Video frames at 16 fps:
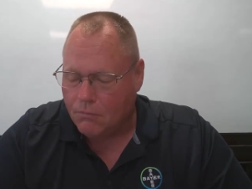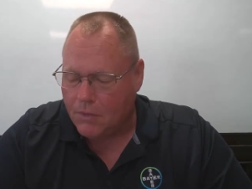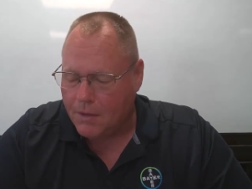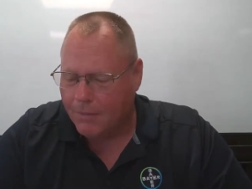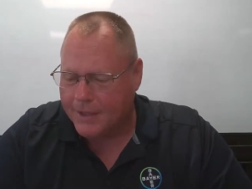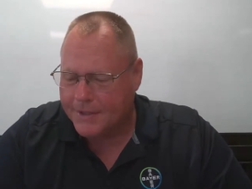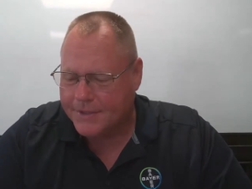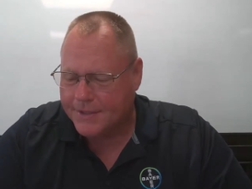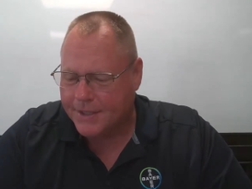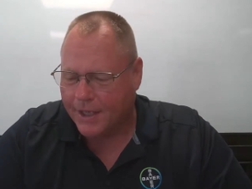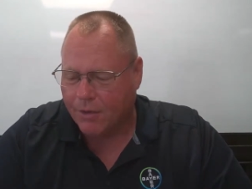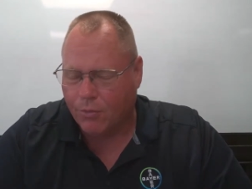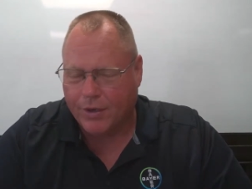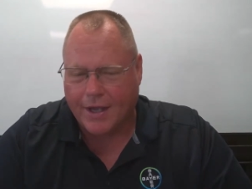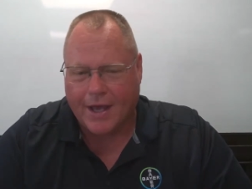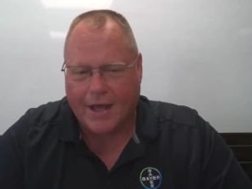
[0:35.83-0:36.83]
but
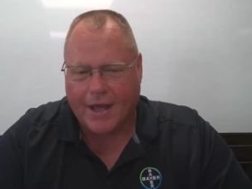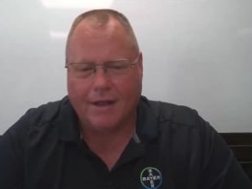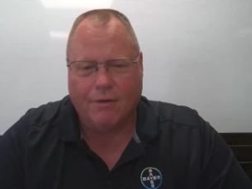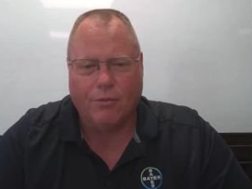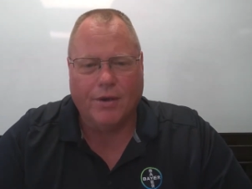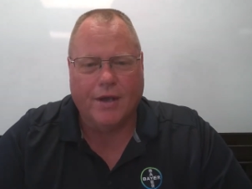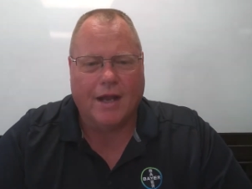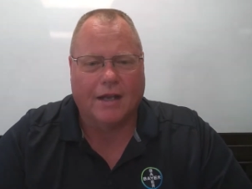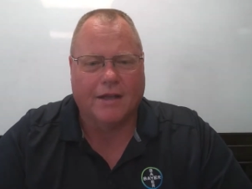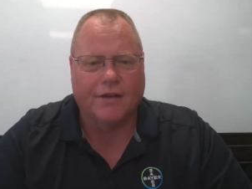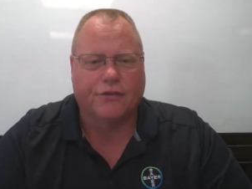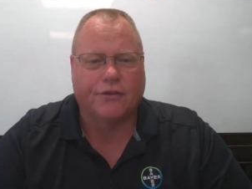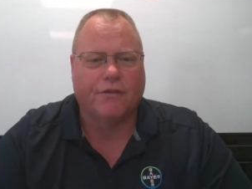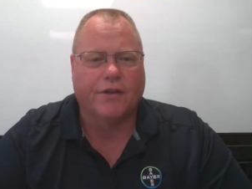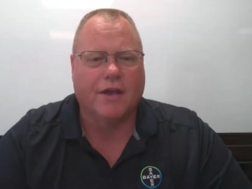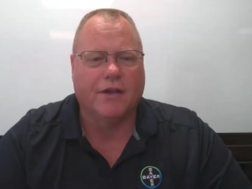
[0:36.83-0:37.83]
we got a
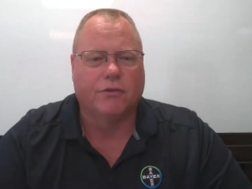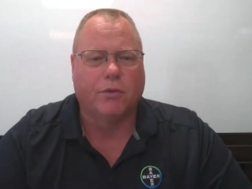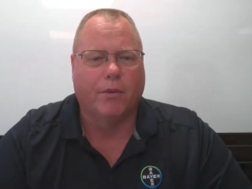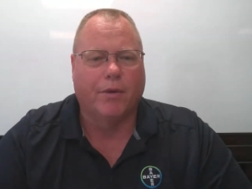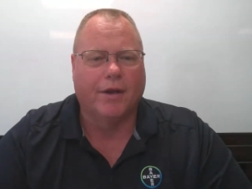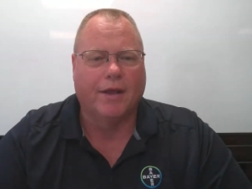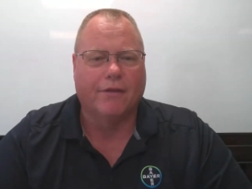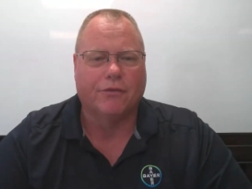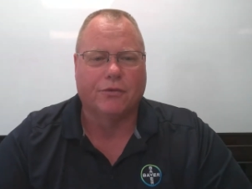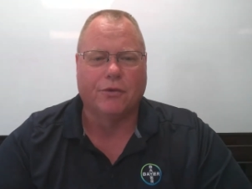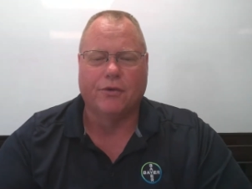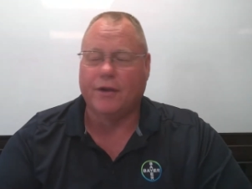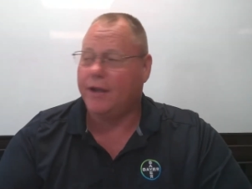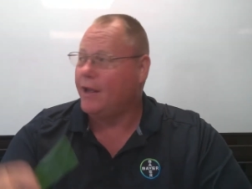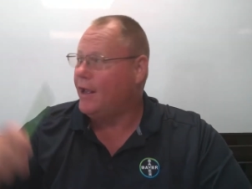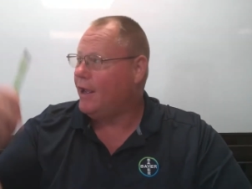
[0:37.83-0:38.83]
list of things we want to get through
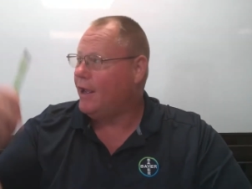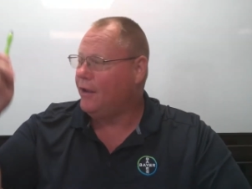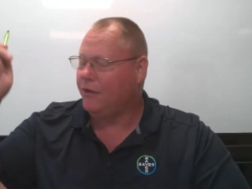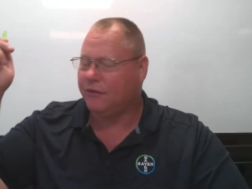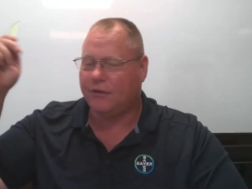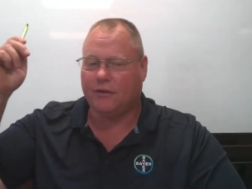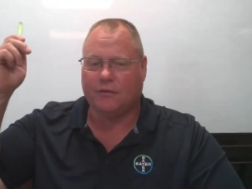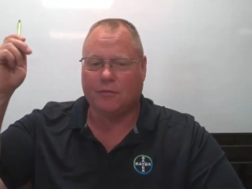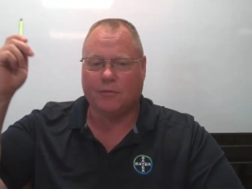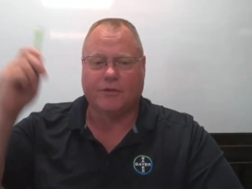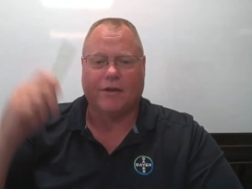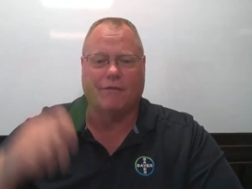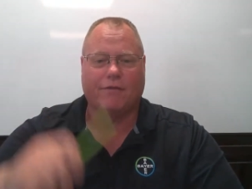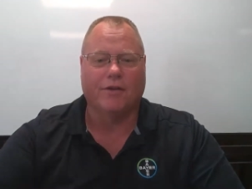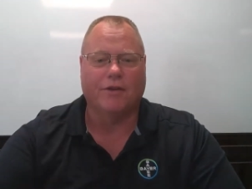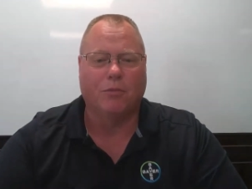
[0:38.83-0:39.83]
today. You can see some
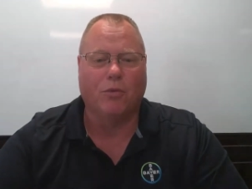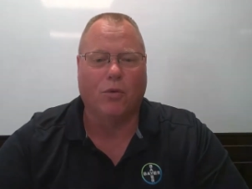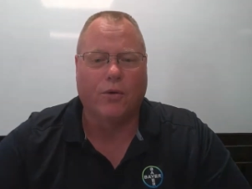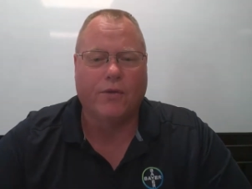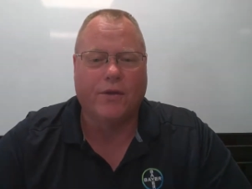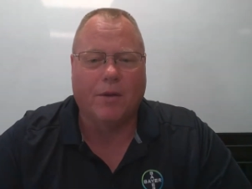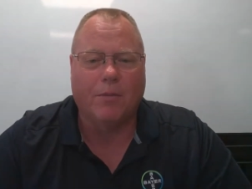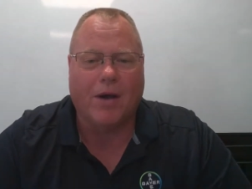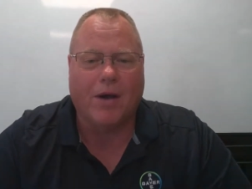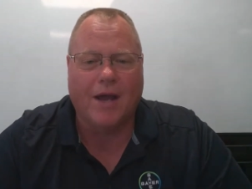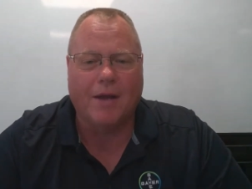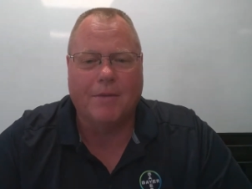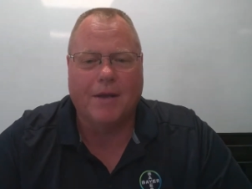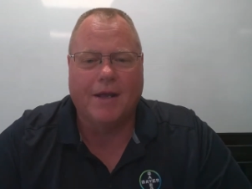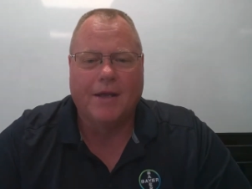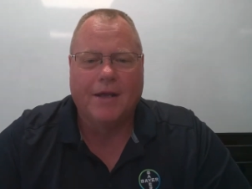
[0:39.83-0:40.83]
stuff on the board there behind
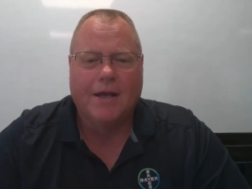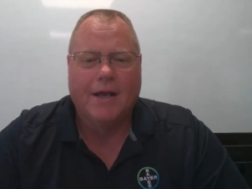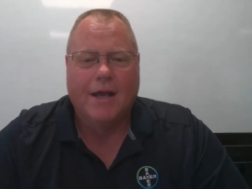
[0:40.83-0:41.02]
me.